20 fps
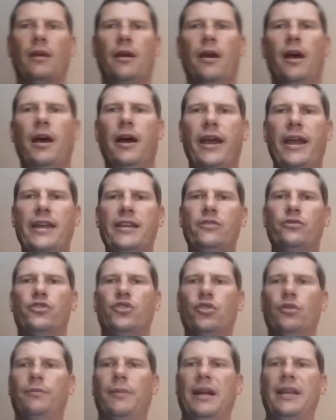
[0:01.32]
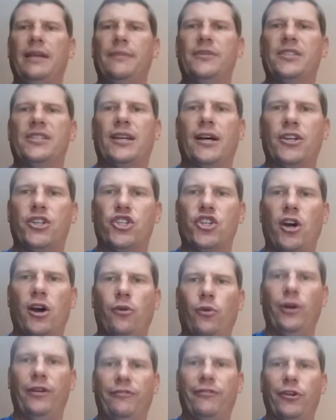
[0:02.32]
Hey YouTube, my name is
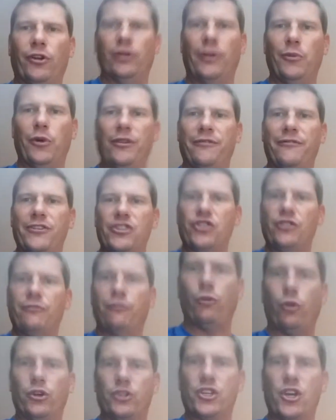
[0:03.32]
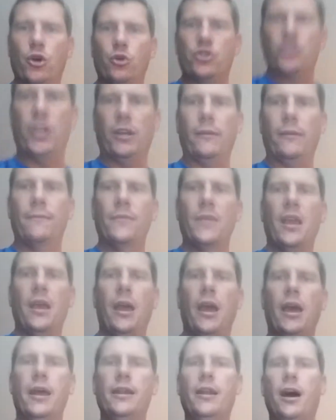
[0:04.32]
Sean Whitfield. I'm with Vision Force Coaching.
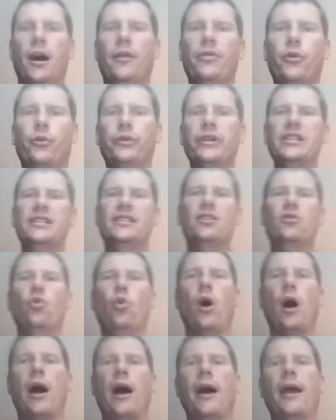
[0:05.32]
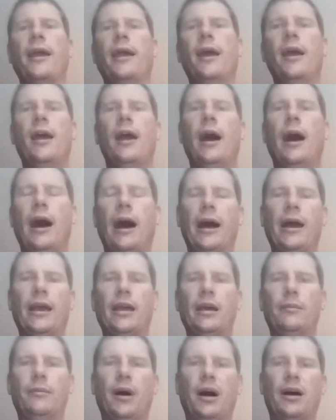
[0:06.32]
And the reason why I
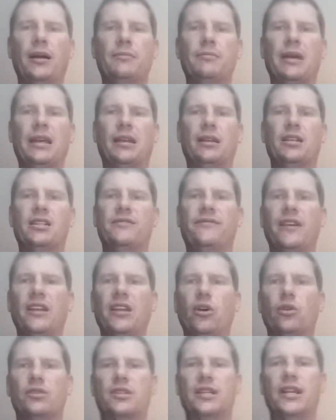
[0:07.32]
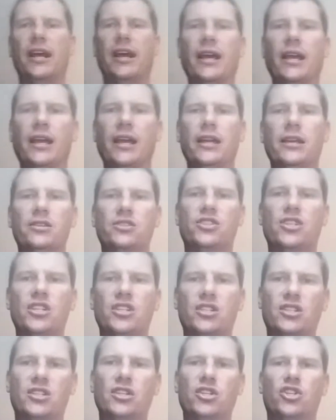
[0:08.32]
am making this video today is
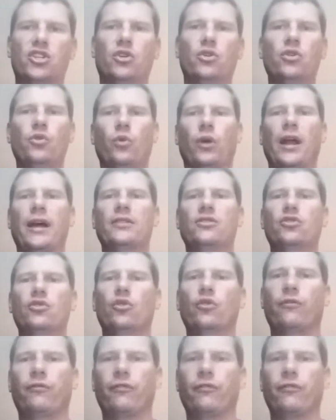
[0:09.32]
just to show you what I do